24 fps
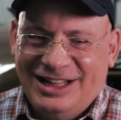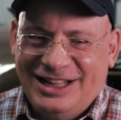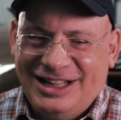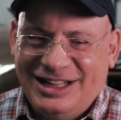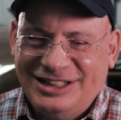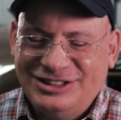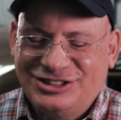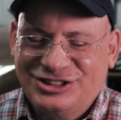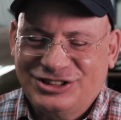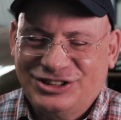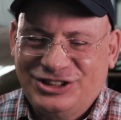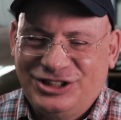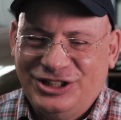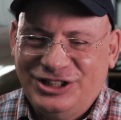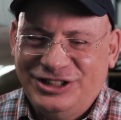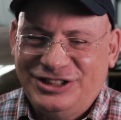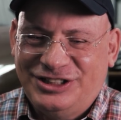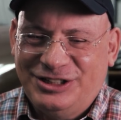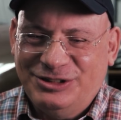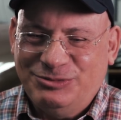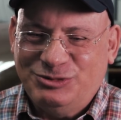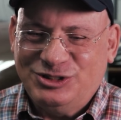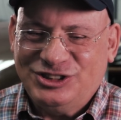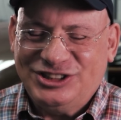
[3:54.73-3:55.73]
it's good
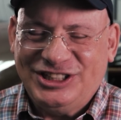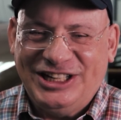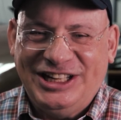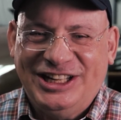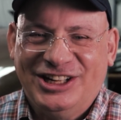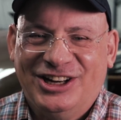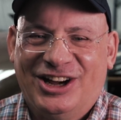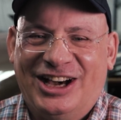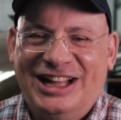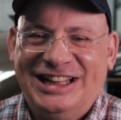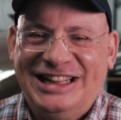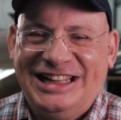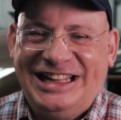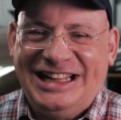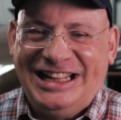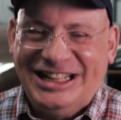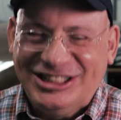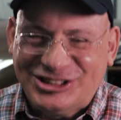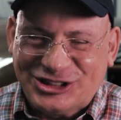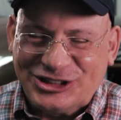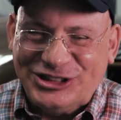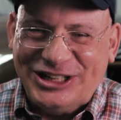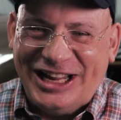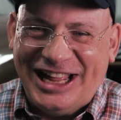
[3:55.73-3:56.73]
to see it on the
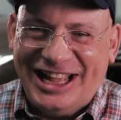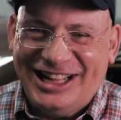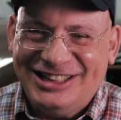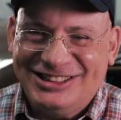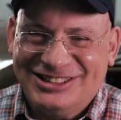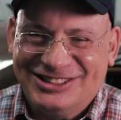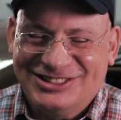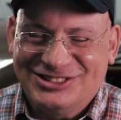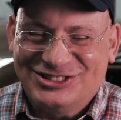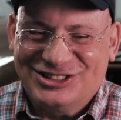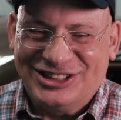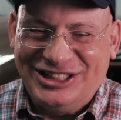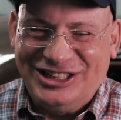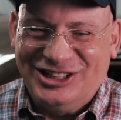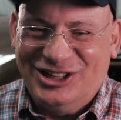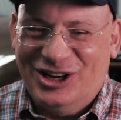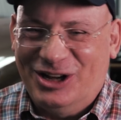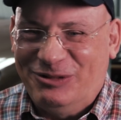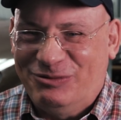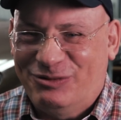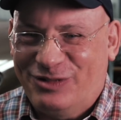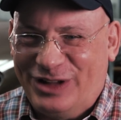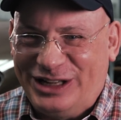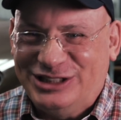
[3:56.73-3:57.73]
internet, see it
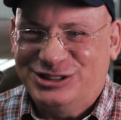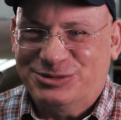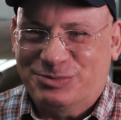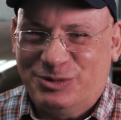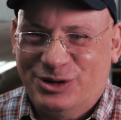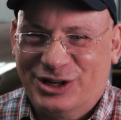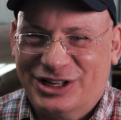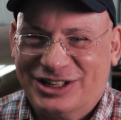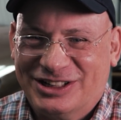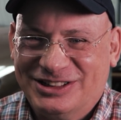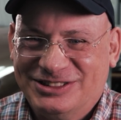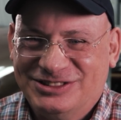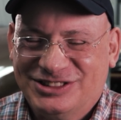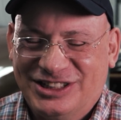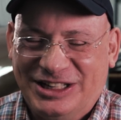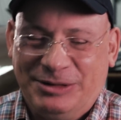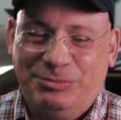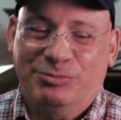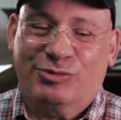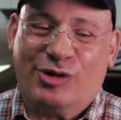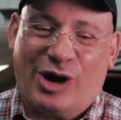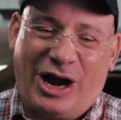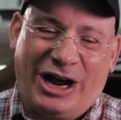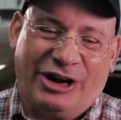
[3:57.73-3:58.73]
on Facebook, and seeing
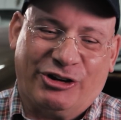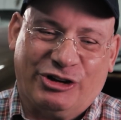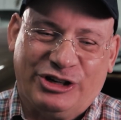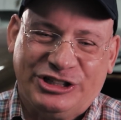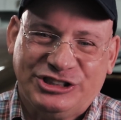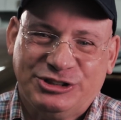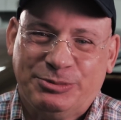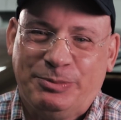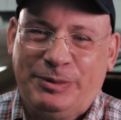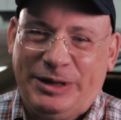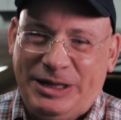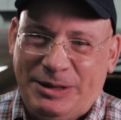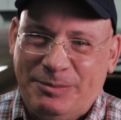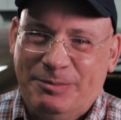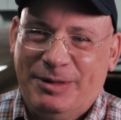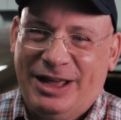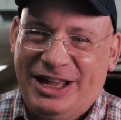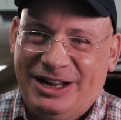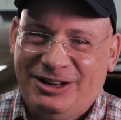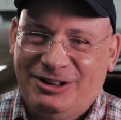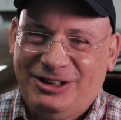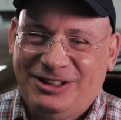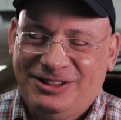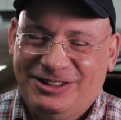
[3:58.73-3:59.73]
progress being
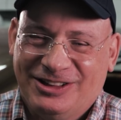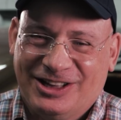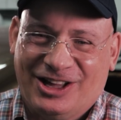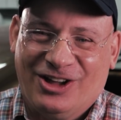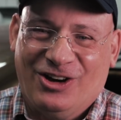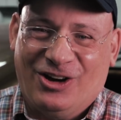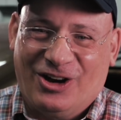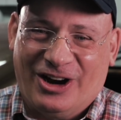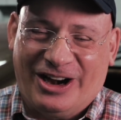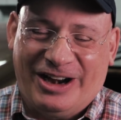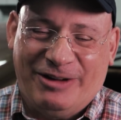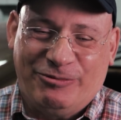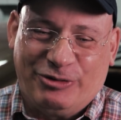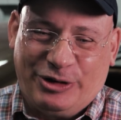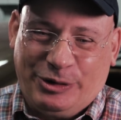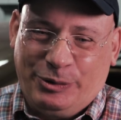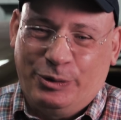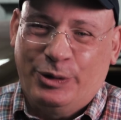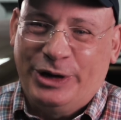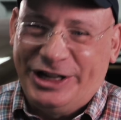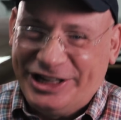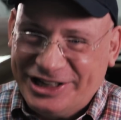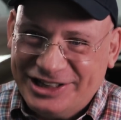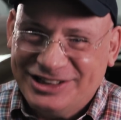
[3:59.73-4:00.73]
made in the car every
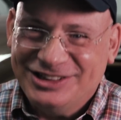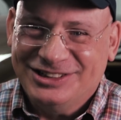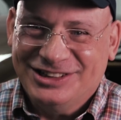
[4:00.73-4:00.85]
week.